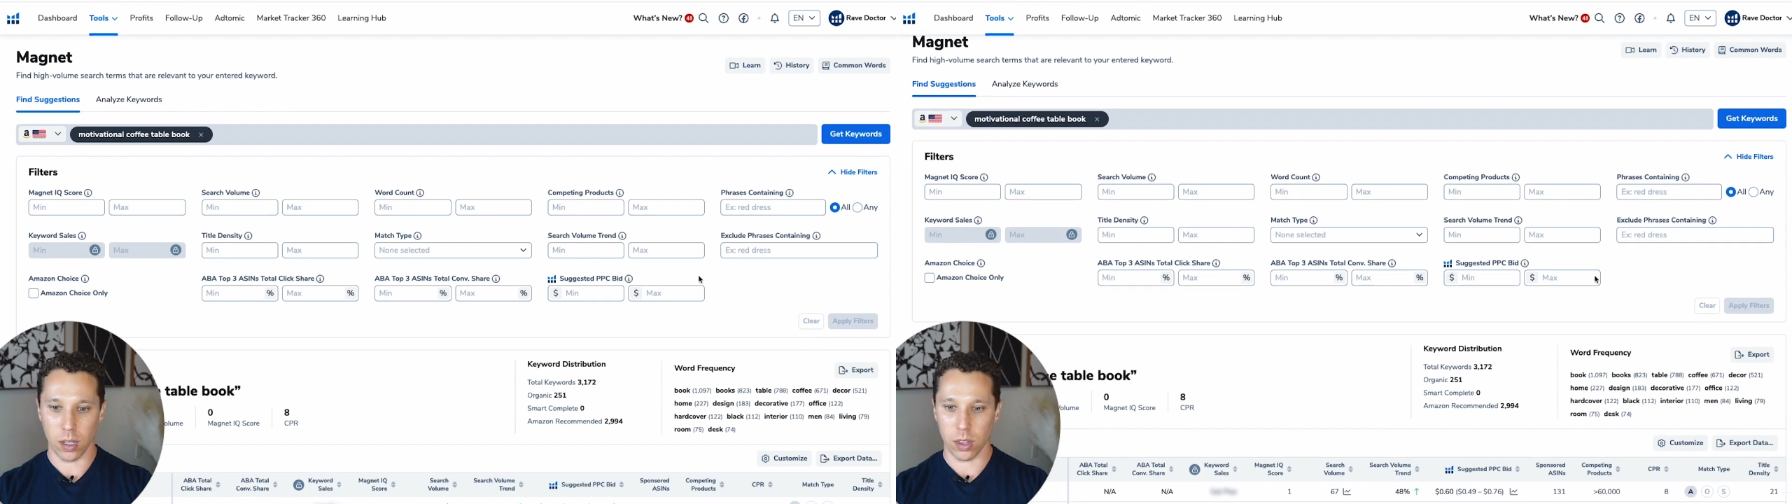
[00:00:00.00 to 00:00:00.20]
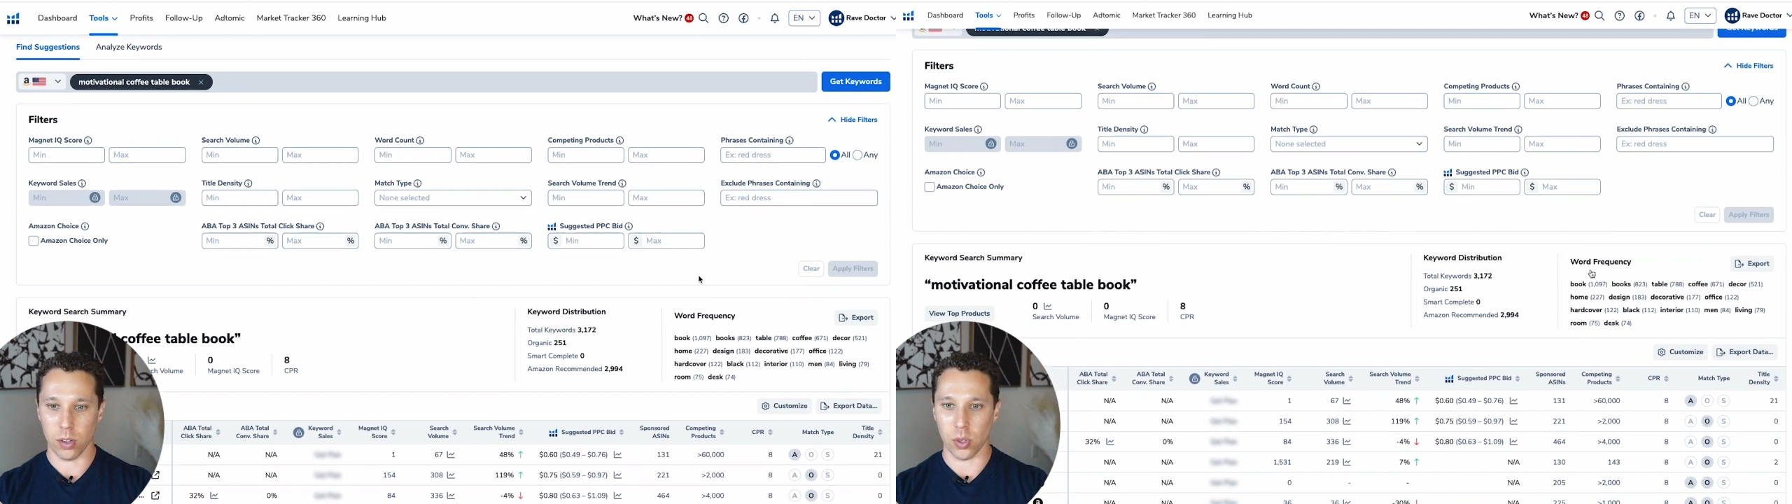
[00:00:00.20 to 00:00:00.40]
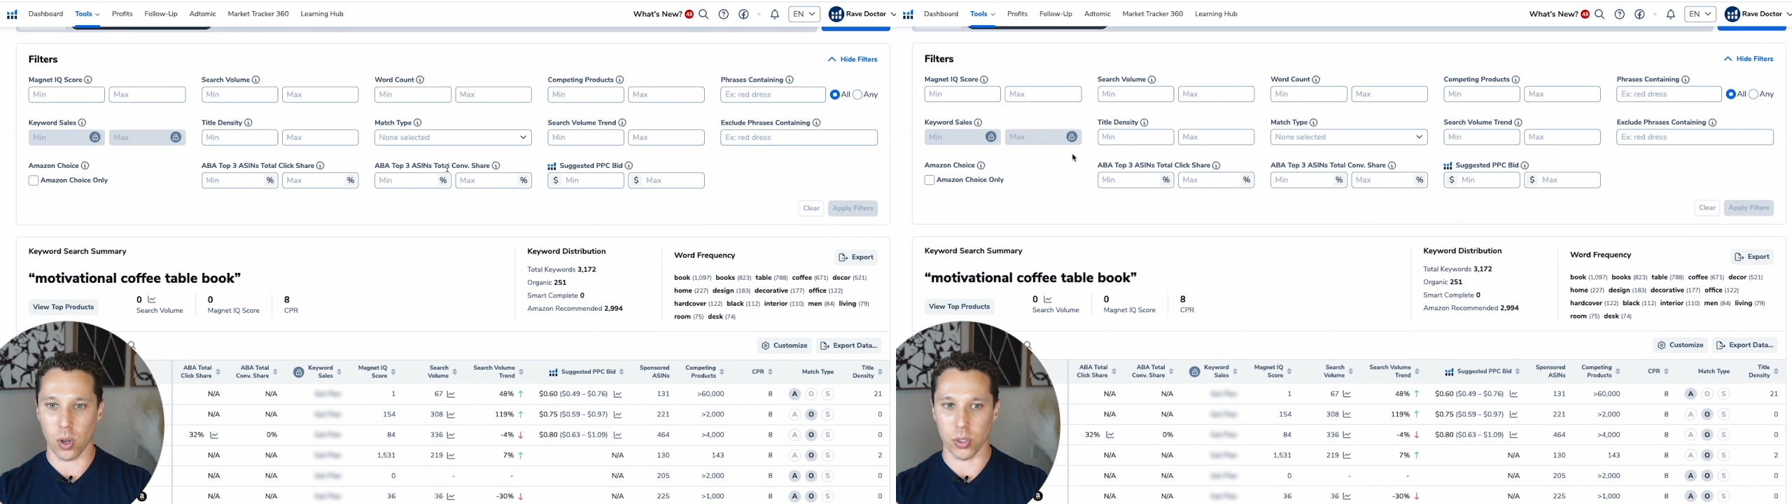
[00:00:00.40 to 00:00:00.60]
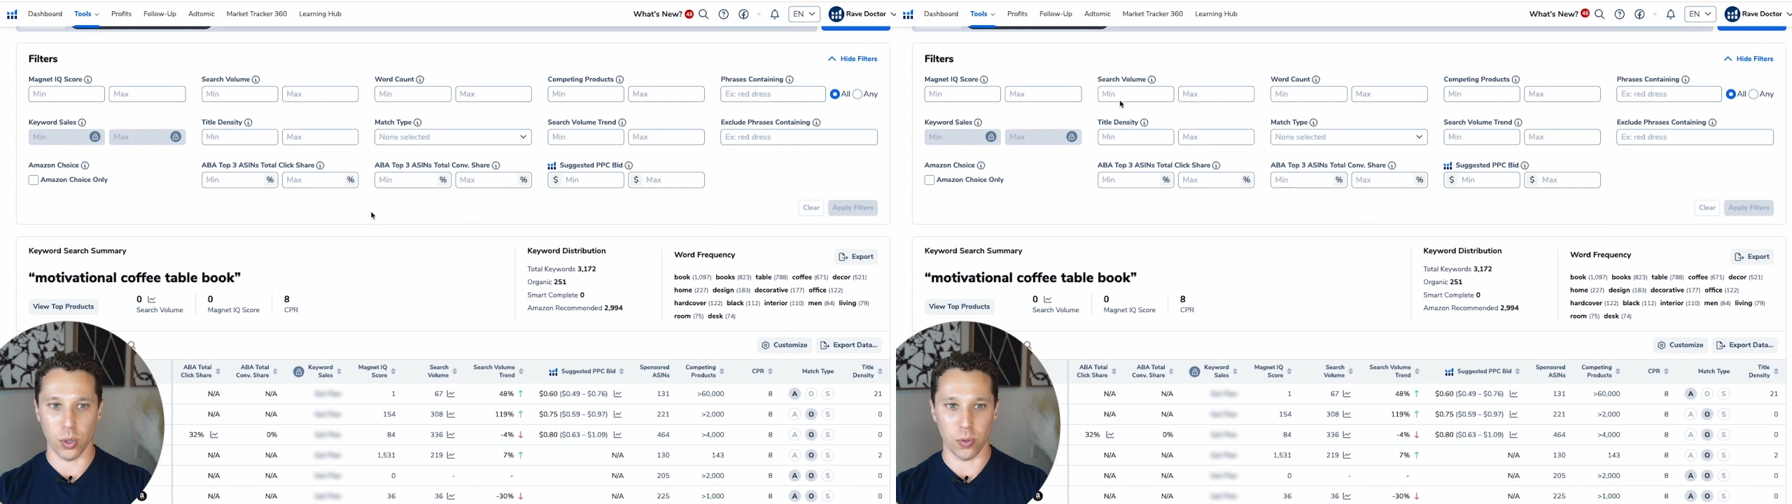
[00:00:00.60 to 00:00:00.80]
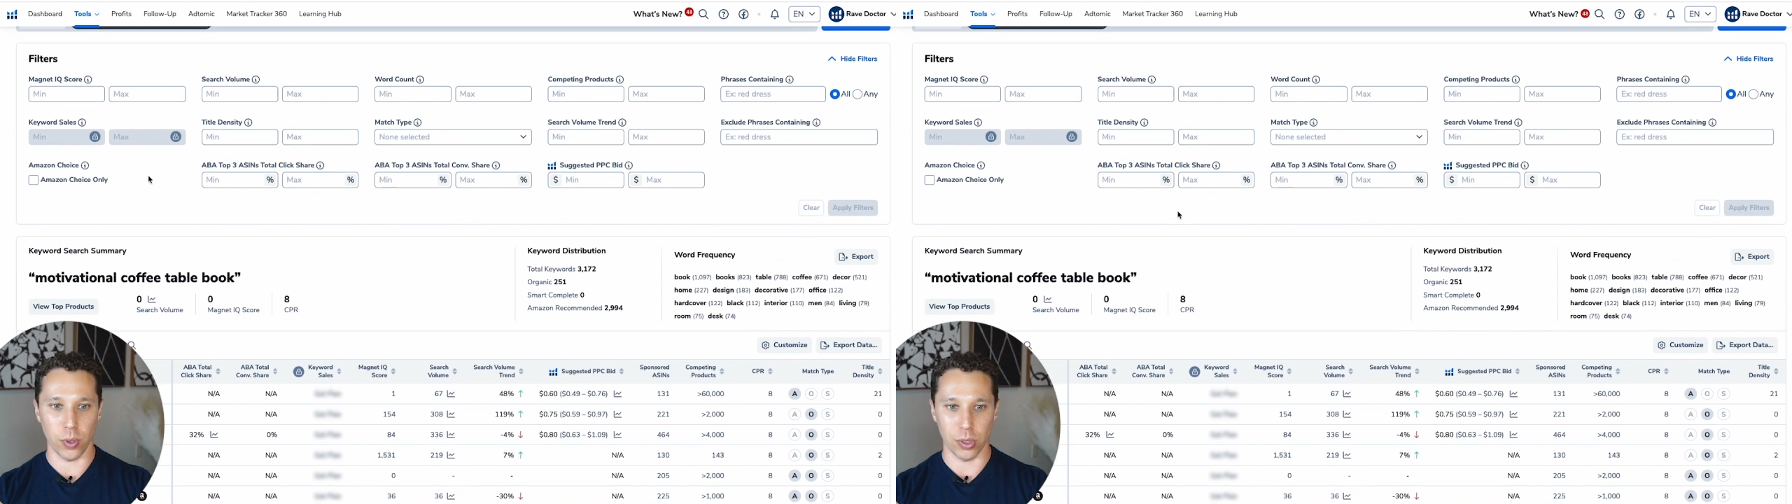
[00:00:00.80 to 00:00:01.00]
There's
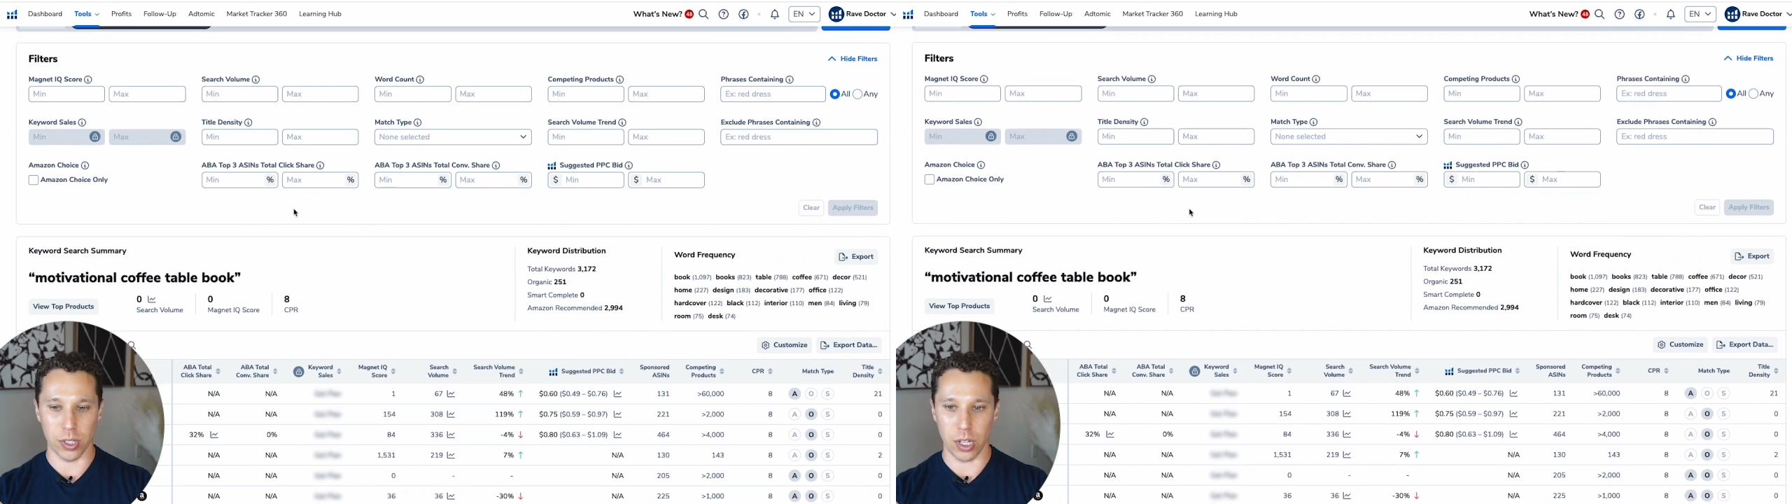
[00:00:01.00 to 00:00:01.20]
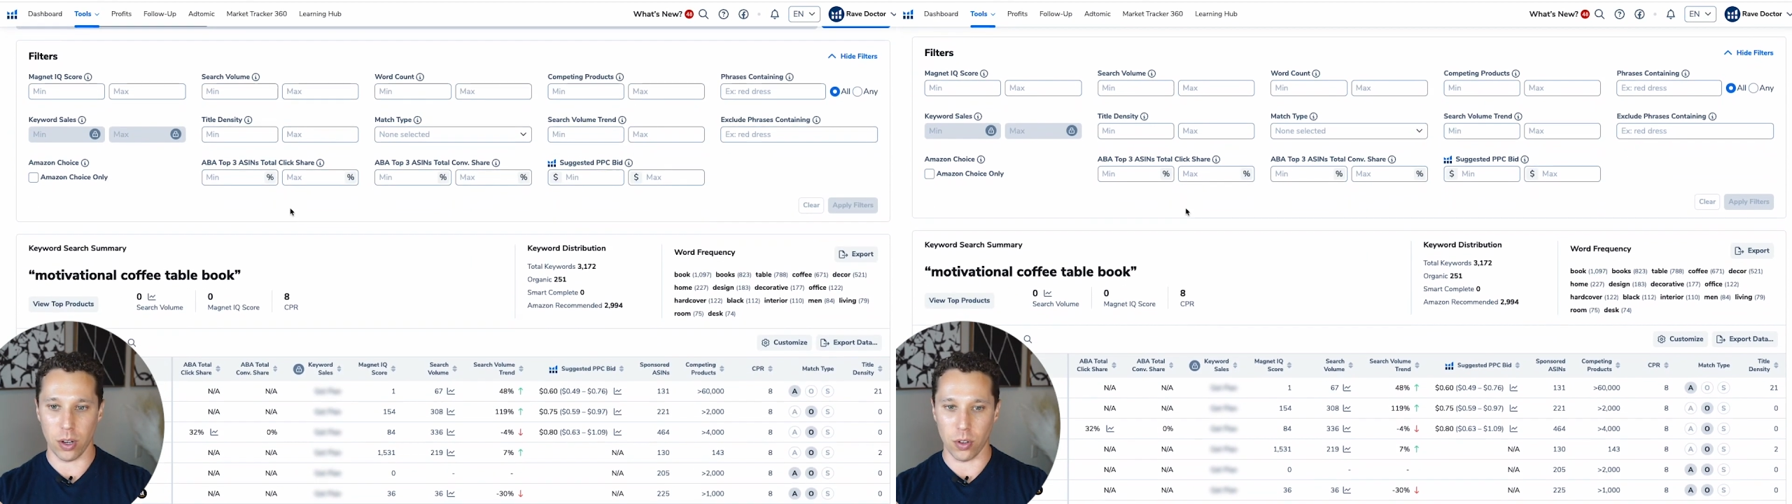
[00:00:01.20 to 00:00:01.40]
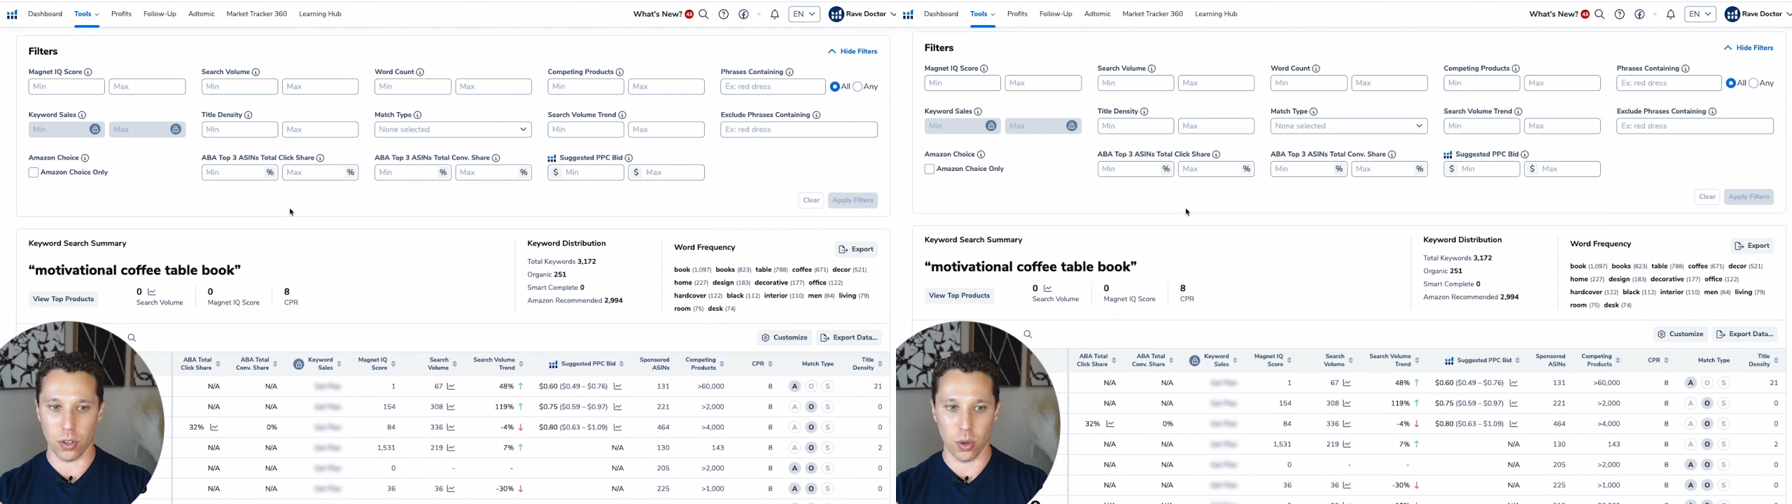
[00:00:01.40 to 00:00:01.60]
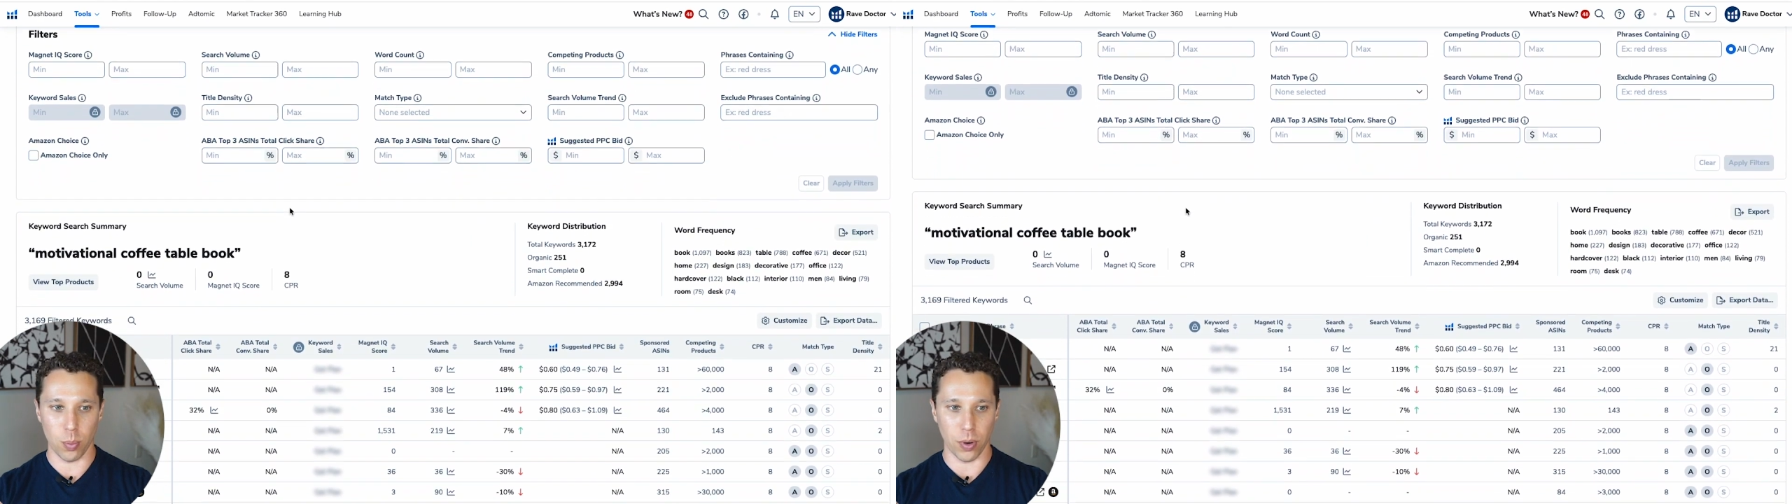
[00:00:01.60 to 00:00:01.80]
also filters that you can do,